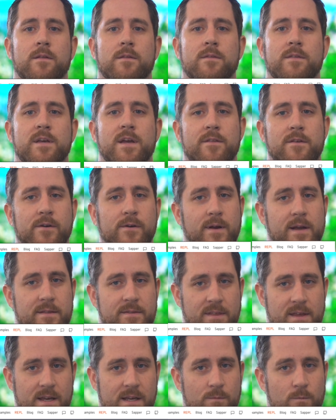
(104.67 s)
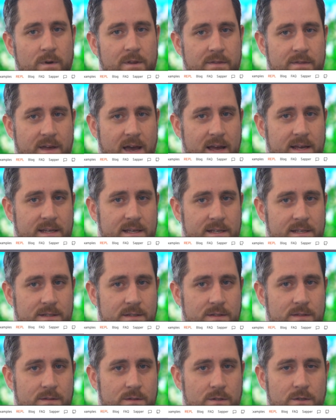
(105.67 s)
The other great thing with that
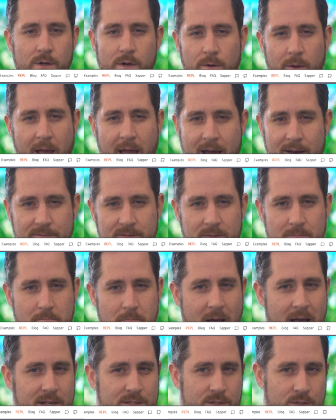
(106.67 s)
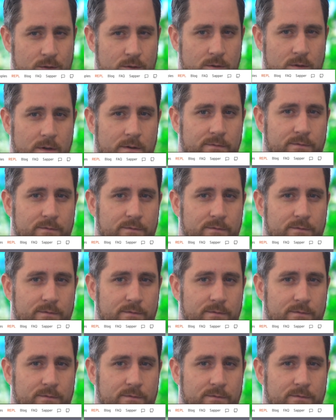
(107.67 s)
is you don't have to master a